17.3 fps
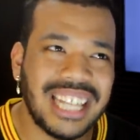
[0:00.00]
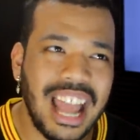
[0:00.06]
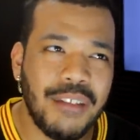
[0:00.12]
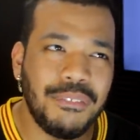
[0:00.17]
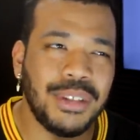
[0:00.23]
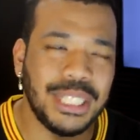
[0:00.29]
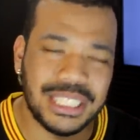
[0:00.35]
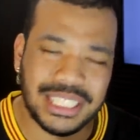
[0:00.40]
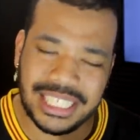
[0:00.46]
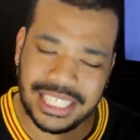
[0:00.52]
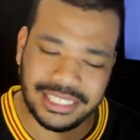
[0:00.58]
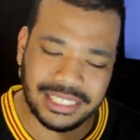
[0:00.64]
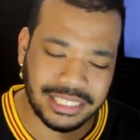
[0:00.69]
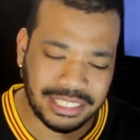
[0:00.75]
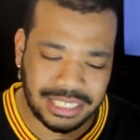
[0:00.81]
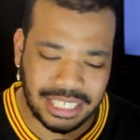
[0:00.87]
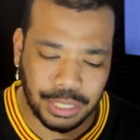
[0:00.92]
have
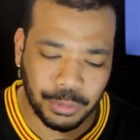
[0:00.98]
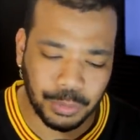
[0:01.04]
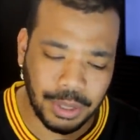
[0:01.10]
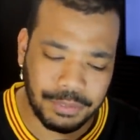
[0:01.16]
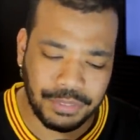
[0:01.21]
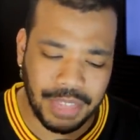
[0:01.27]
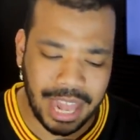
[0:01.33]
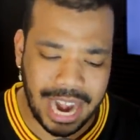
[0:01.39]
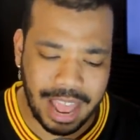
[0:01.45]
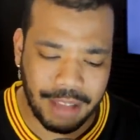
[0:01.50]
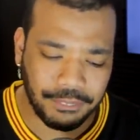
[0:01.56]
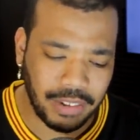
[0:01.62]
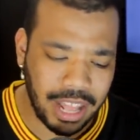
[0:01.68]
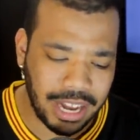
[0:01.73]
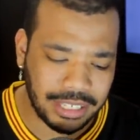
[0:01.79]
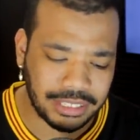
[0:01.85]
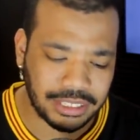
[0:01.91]
consistency with that
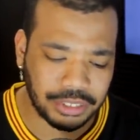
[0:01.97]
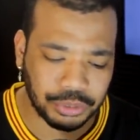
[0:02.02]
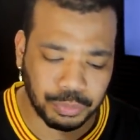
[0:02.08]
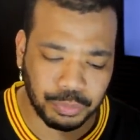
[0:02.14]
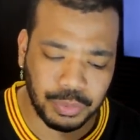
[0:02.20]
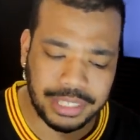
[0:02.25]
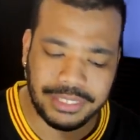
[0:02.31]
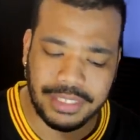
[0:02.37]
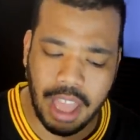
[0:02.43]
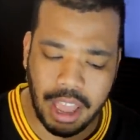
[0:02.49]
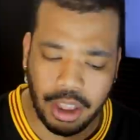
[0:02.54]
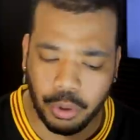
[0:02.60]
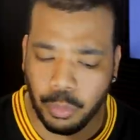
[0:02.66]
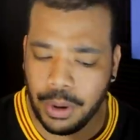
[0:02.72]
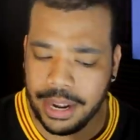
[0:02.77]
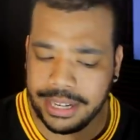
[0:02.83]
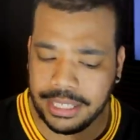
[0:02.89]
athleticism, with that
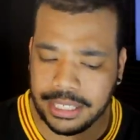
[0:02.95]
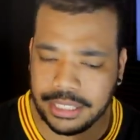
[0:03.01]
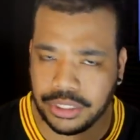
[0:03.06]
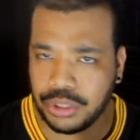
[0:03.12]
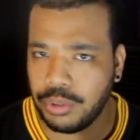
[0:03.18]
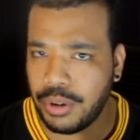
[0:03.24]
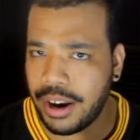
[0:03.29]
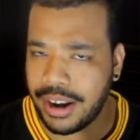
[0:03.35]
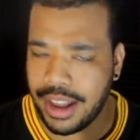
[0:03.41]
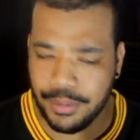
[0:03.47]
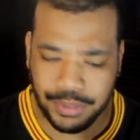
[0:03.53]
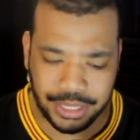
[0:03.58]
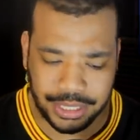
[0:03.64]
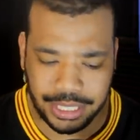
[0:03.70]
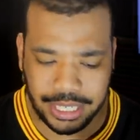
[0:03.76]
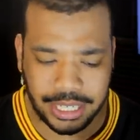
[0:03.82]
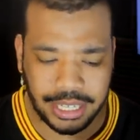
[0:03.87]
quickness throughout
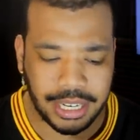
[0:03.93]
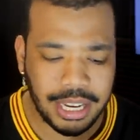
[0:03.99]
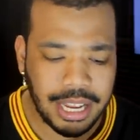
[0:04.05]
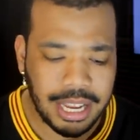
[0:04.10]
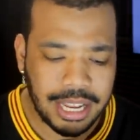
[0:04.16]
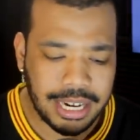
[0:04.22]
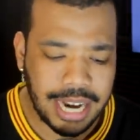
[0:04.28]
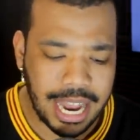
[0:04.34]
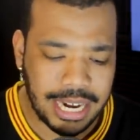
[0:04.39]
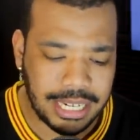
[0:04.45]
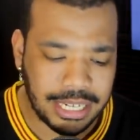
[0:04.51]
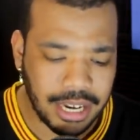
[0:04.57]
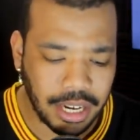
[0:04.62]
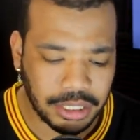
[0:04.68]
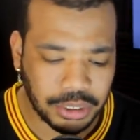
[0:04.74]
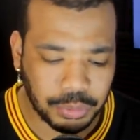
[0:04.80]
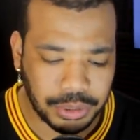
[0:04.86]
everything that he
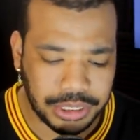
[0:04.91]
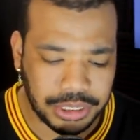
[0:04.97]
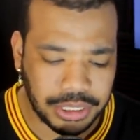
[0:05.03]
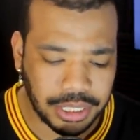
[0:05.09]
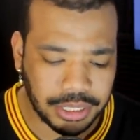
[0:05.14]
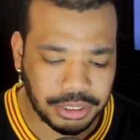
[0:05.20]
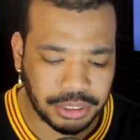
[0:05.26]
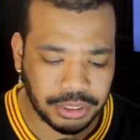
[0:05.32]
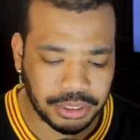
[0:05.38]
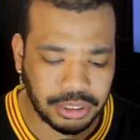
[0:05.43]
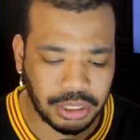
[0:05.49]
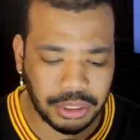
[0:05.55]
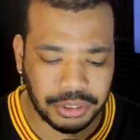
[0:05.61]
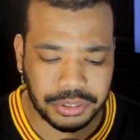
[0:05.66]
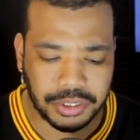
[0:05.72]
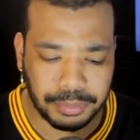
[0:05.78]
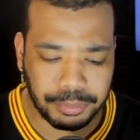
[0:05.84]
does, which does
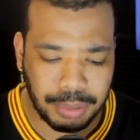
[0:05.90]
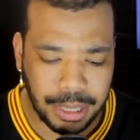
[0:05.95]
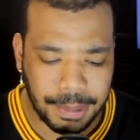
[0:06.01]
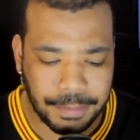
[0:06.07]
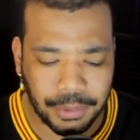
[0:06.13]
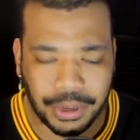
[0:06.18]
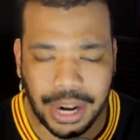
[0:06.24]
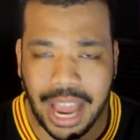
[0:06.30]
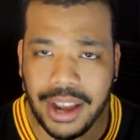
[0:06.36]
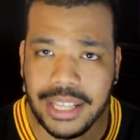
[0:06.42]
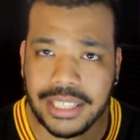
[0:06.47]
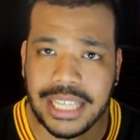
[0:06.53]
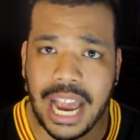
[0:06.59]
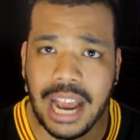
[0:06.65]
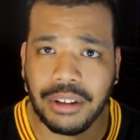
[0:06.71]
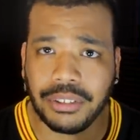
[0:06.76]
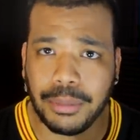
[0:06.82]
concern some people. Now,
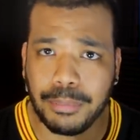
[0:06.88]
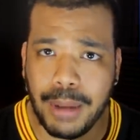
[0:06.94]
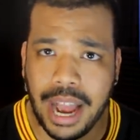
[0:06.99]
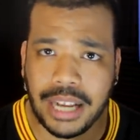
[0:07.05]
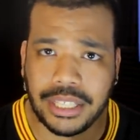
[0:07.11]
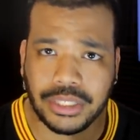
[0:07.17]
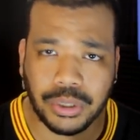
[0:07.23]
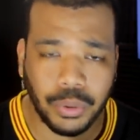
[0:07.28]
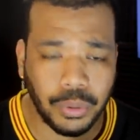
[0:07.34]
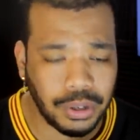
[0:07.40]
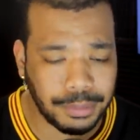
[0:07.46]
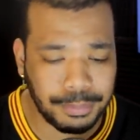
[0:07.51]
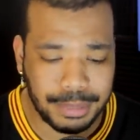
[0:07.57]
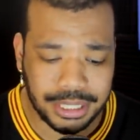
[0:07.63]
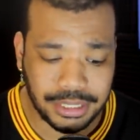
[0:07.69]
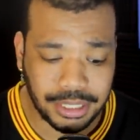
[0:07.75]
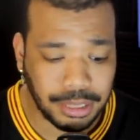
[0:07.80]
his out-the-box score
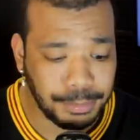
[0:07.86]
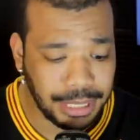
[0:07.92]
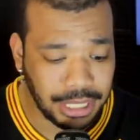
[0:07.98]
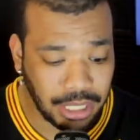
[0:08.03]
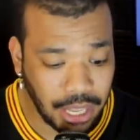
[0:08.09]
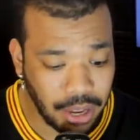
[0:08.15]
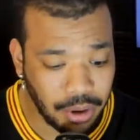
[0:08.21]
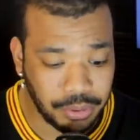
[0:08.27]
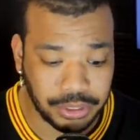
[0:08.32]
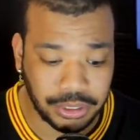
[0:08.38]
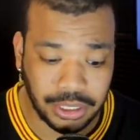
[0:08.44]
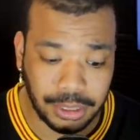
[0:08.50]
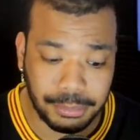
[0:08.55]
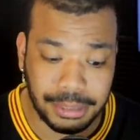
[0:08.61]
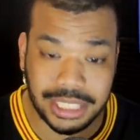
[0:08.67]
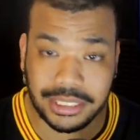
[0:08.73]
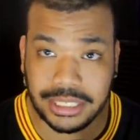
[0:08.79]
to me is going to be low. It's
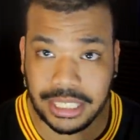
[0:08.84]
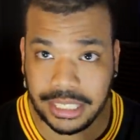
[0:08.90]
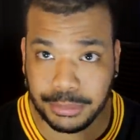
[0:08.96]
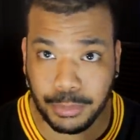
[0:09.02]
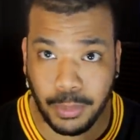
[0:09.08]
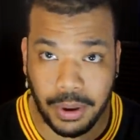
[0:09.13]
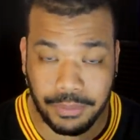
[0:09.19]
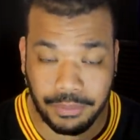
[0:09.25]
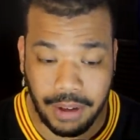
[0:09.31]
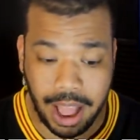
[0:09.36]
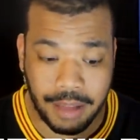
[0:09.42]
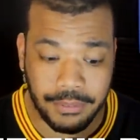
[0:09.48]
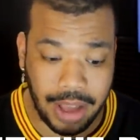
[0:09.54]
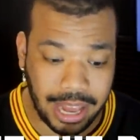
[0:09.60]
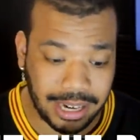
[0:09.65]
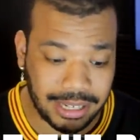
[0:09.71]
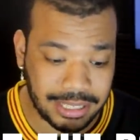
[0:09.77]
going to be a
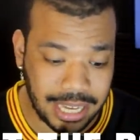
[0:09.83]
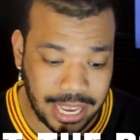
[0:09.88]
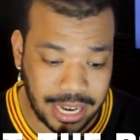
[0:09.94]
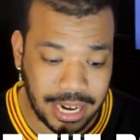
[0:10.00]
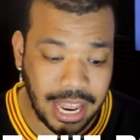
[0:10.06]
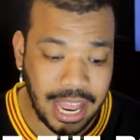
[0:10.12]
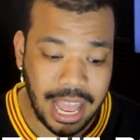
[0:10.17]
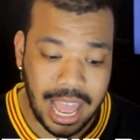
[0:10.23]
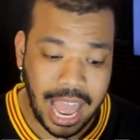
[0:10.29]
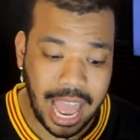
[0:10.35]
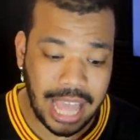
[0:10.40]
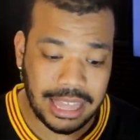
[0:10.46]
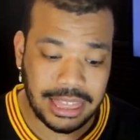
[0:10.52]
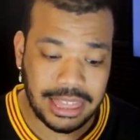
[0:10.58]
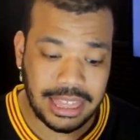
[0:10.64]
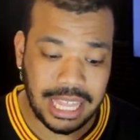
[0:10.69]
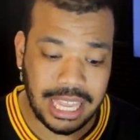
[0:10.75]
6.5 out of 10.
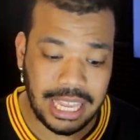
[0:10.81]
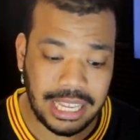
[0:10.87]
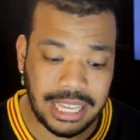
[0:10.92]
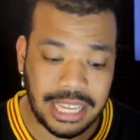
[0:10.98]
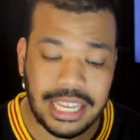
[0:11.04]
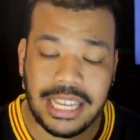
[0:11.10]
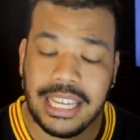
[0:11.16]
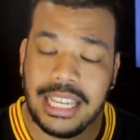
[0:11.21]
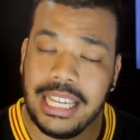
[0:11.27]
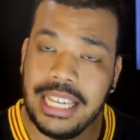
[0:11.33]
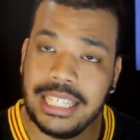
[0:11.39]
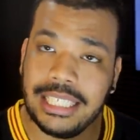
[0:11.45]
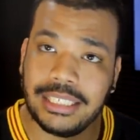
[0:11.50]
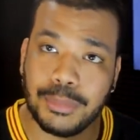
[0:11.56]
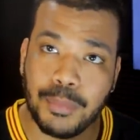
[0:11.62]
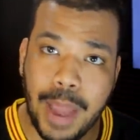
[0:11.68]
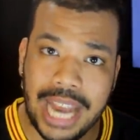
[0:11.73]
I think he
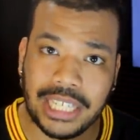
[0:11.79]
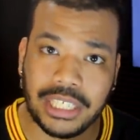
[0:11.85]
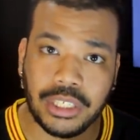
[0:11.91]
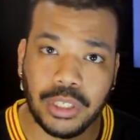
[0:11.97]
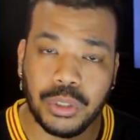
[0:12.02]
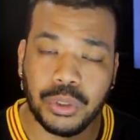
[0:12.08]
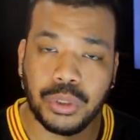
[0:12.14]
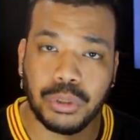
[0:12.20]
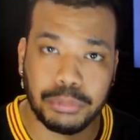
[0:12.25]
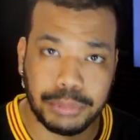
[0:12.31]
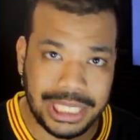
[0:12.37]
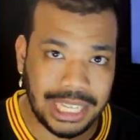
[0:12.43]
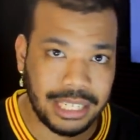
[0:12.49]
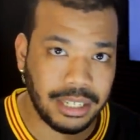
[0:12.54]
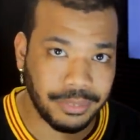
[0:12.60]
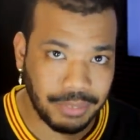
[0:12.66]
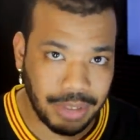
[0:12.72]
is meant to
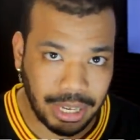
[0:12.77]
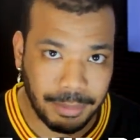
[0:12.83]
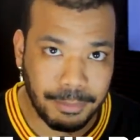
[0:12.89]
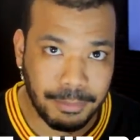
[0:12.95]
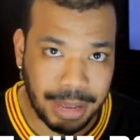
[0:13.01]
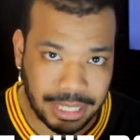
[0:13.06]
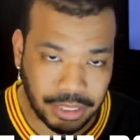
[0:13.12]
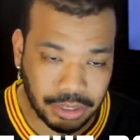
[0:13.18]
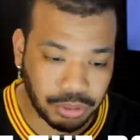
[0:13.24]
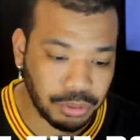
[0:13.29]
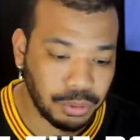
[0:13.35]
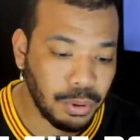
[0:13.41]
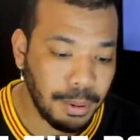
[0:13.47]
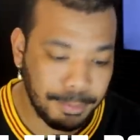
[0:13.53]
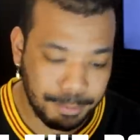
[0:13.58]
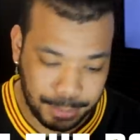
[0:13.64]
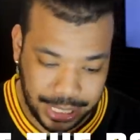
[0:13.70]
be a
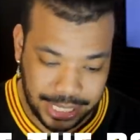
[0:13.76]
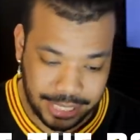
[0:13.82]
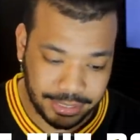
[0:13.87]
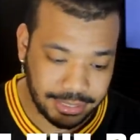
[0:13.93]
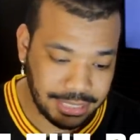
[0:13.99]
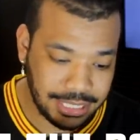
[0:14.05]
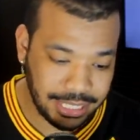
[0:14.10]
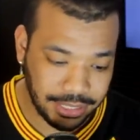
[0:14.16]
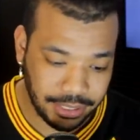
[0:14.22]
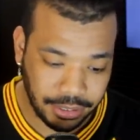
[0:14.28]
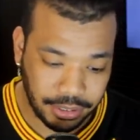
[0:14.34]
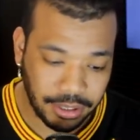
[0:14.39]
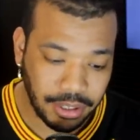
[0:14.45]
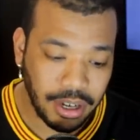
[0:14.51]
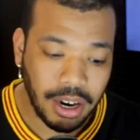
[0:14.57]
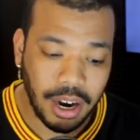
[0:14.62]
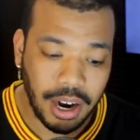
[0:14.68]
developmental piece
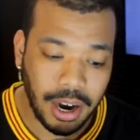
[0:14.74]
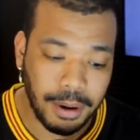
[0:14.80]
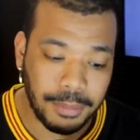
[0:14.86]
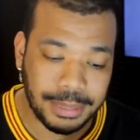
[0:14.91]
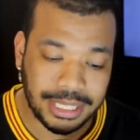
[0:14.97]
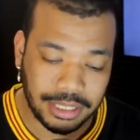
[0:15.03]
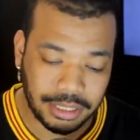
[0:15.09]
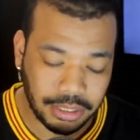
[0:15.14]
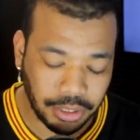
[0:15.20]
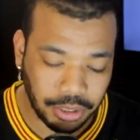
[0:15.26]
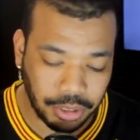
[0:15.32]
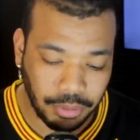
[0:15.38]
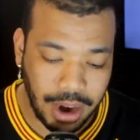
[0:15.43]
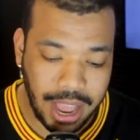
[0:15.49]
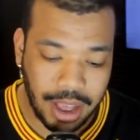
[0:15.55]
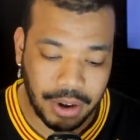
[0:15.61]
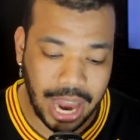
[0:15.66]
here in the
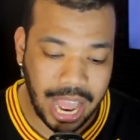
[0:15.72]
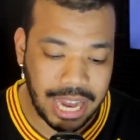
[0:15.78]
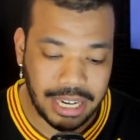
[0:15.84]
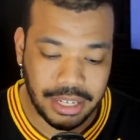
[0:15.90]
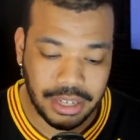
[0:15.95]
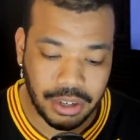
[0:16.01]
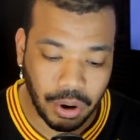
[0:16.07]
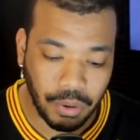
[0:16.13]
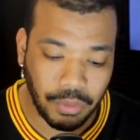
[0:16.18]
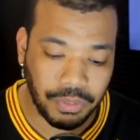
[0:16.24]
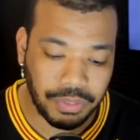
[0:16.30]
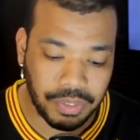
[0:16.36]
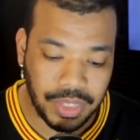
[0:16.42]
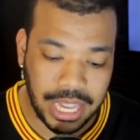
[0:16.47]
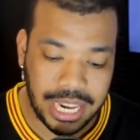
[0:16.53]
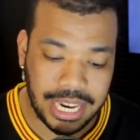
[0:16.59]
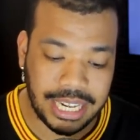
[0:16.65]
third round. I don't
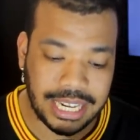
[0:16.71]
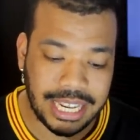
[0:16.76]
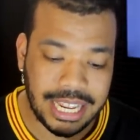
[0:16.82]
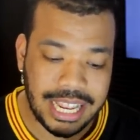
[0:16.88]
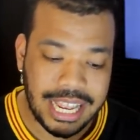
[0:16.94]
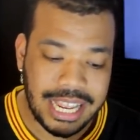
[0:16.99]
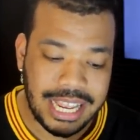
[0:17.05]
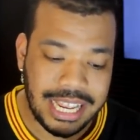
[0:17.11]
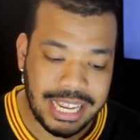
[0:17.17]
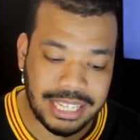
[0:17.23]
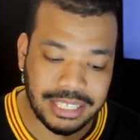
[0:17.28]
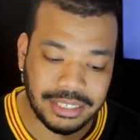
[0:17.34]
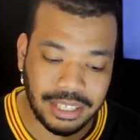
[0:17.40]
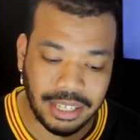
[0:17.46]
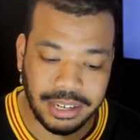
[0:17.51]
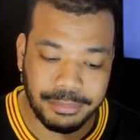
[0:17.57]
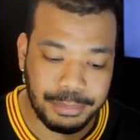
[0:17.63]
think he
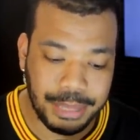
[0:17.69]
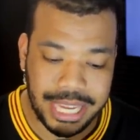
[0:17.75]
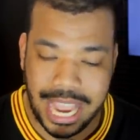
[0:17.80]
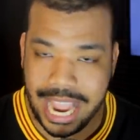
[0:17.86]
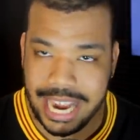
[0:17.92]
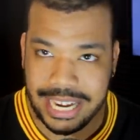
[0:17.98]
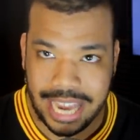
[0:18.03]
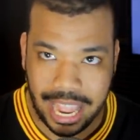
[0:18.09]
is going to be a